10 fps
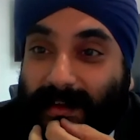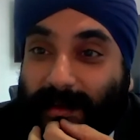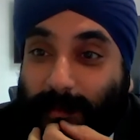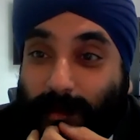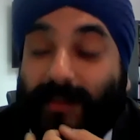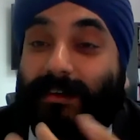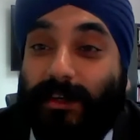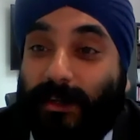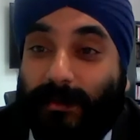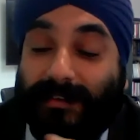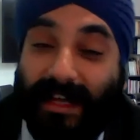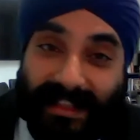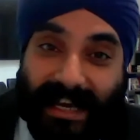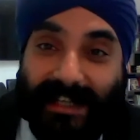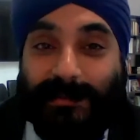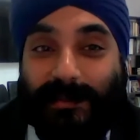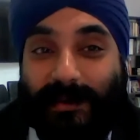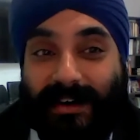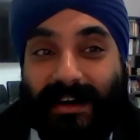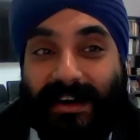or even knew of. And that's
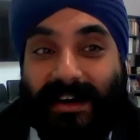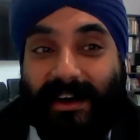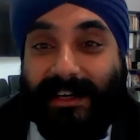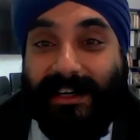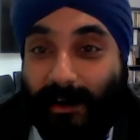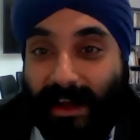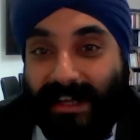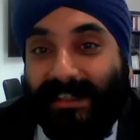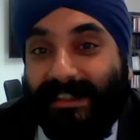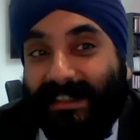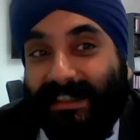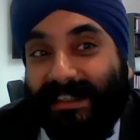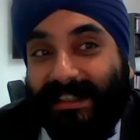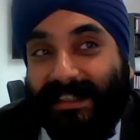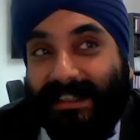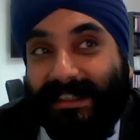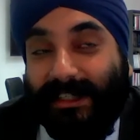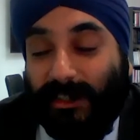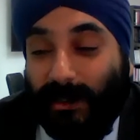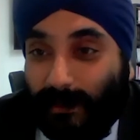what I'd like the
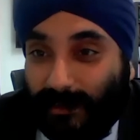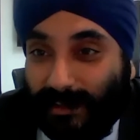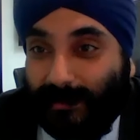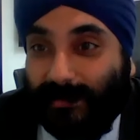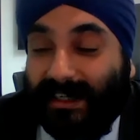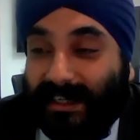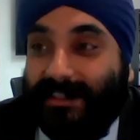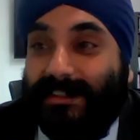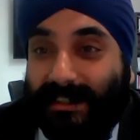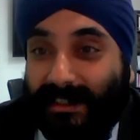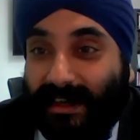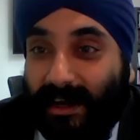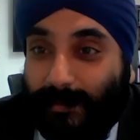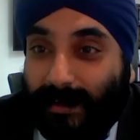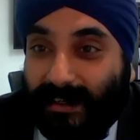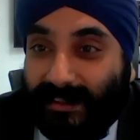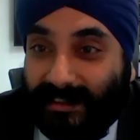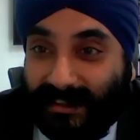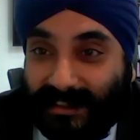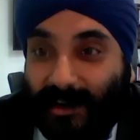children or kids to come
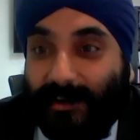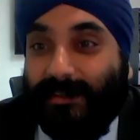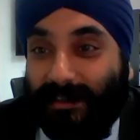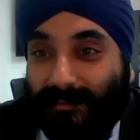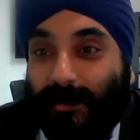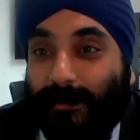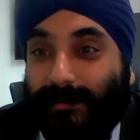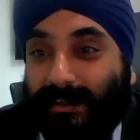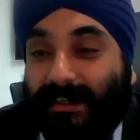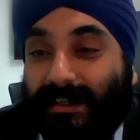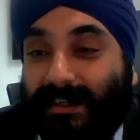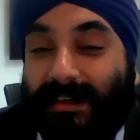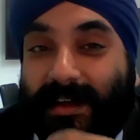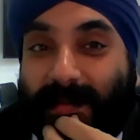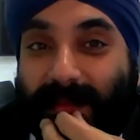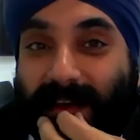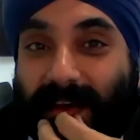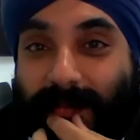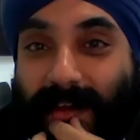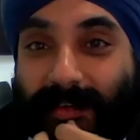to start to evolve, you know.
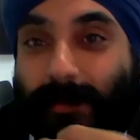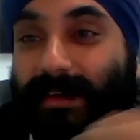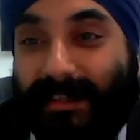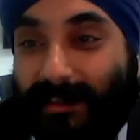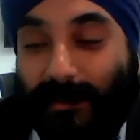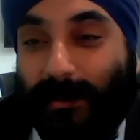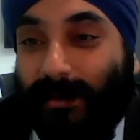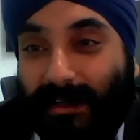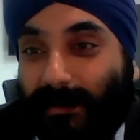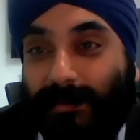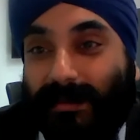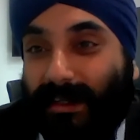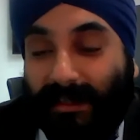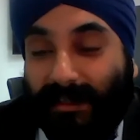If I wanted to do Kohinoor and